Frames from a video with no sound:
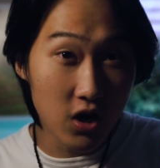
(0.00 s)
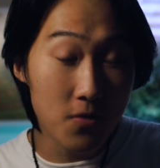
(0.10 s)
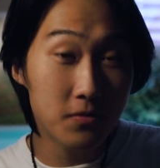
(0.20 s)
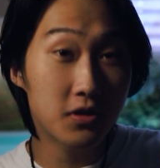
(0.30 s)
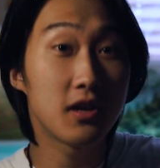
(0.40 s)

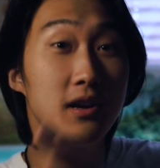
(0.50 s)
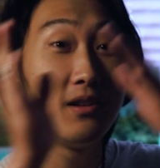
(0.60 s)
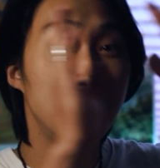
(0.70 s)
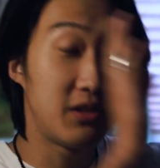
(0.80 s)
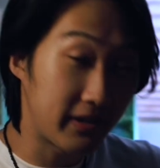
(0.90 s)
coast
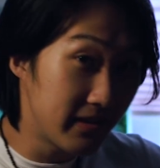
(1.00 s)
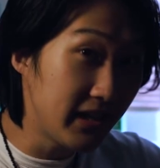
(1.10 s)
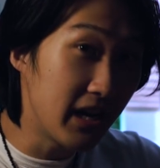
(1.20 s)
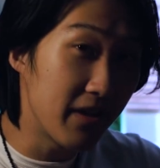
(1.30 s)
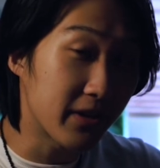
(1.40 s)
to
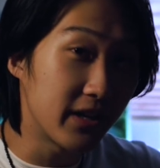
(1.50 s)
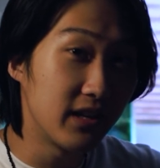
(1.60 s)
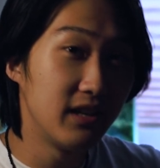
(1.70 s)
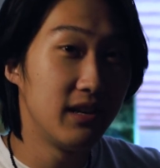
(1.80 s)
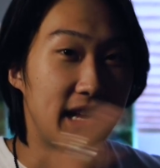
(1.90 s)
the
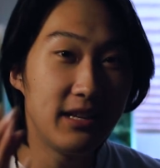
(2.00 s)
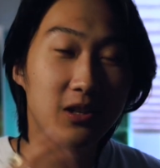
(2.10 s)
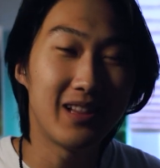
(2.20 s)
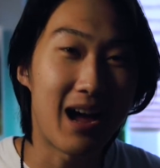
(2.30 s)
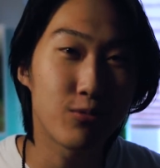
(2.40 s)
other in
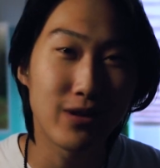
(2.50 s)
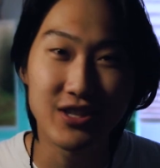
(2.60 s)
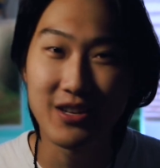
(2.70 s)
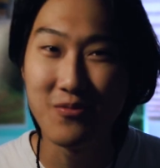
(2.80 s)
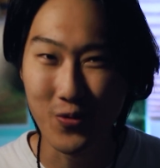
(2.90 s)

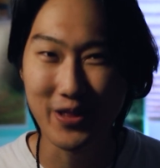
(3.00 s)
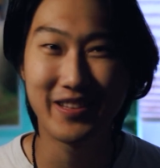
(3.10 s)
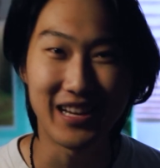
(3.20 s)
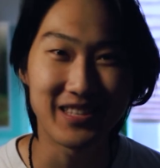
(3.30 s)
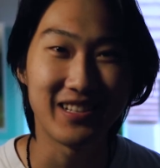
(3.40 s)
collaboration
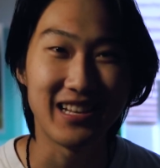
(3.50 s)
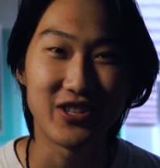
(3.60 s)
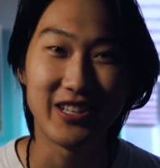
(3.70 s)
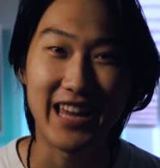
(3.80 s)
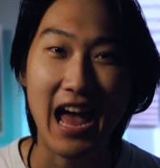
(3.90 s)
with
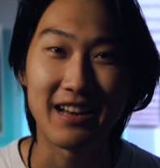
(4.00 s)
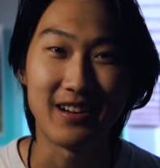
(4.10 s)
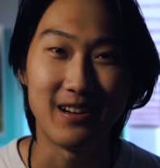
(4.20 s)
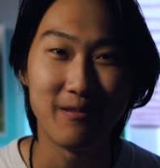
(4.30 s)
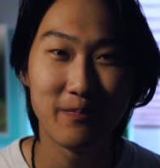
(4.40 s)
Destination
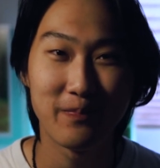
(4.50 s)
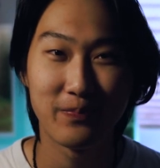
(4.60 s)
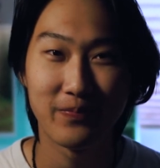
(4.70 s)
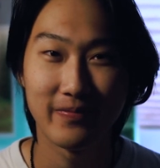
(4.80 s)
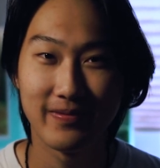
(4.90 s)
Canada.
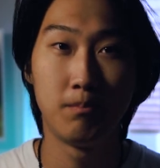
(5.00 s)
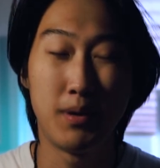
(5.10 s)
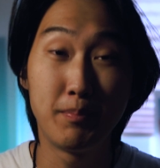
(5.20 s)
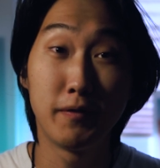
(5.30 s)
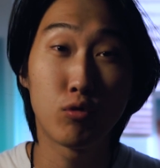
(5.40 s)

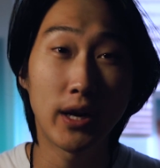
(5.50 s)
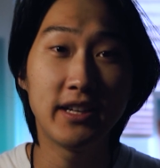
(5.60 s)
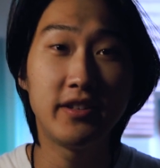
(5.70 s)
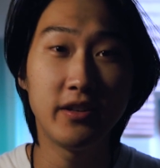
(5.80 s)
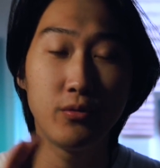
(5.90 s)
But before I
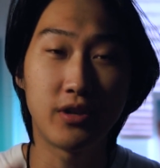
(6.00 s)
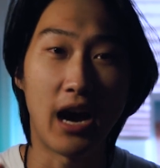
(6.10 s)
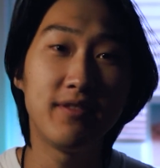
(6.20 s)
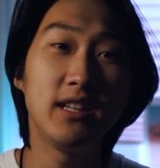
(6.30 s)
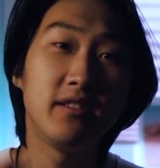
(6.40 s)
continue
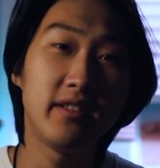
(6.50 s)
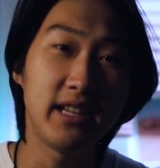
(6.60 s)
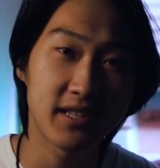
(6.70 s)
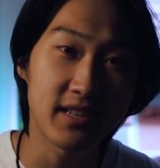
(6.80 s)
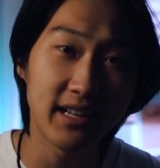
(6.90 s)
diving into the
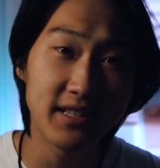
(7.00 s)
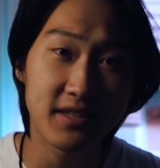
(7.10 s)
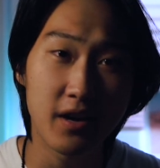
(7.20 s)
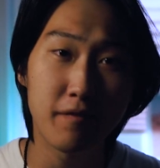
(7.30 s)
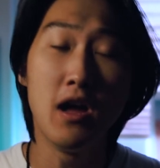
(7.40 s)
exciting
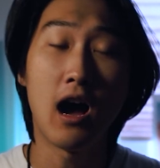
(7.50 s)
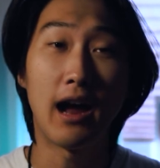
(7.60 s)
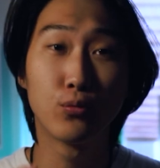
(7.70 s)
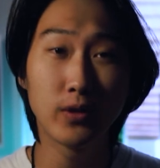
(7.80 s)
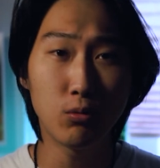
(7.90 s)
stuff,
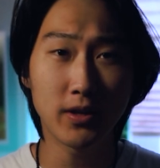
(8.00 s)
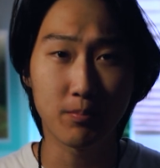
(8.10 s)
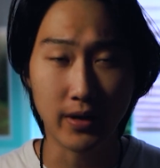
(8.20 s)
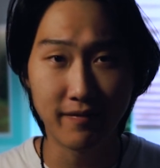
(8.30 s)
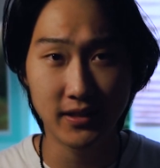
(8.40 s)
I really want
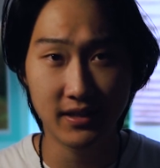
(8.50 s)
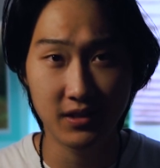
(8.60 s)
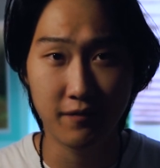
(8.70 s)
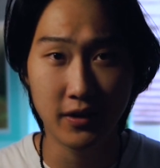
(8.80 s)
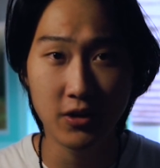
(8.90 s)
to preface
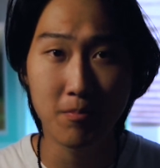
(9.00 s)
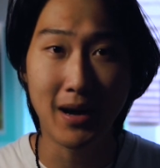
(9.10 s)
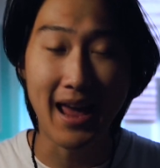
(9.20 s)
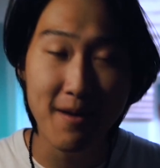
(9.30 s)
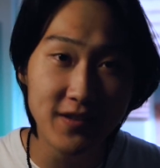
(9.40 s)
this video
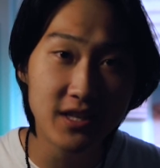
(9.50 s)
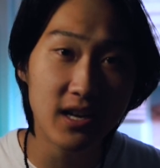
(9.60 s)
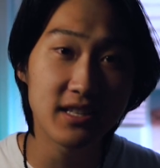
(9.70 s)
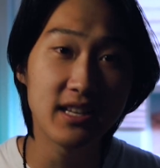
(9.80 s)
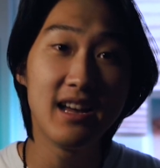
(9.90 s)
by
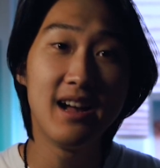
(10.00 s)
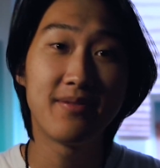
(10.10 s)
emphasizing